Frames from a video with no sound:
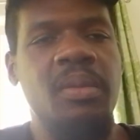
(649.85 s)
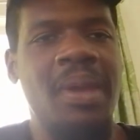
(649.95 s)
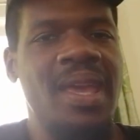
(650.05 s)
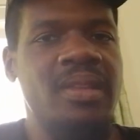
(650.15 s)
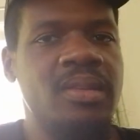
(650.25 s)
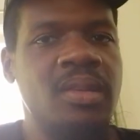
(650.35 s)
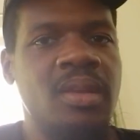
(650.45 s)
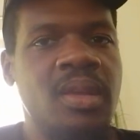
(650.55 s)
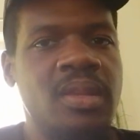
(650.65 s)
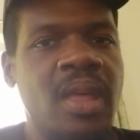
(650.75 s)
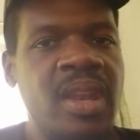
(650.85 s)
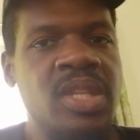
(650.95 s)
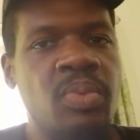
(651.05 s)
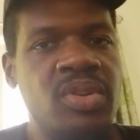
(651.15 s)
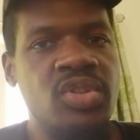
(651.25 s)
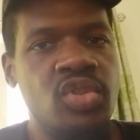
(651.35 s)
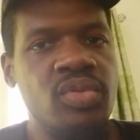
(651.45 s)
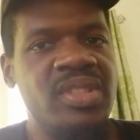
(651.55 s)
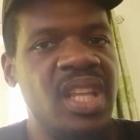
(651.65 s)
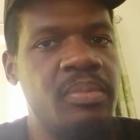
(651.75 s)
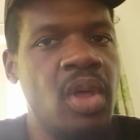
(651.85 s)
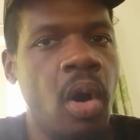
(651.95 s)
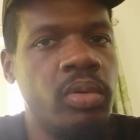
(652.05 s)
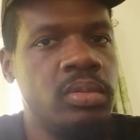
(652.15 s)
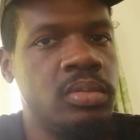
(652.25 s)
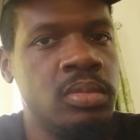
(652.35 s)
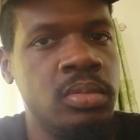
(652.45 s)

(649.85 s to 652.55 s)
debate, that this person should step down.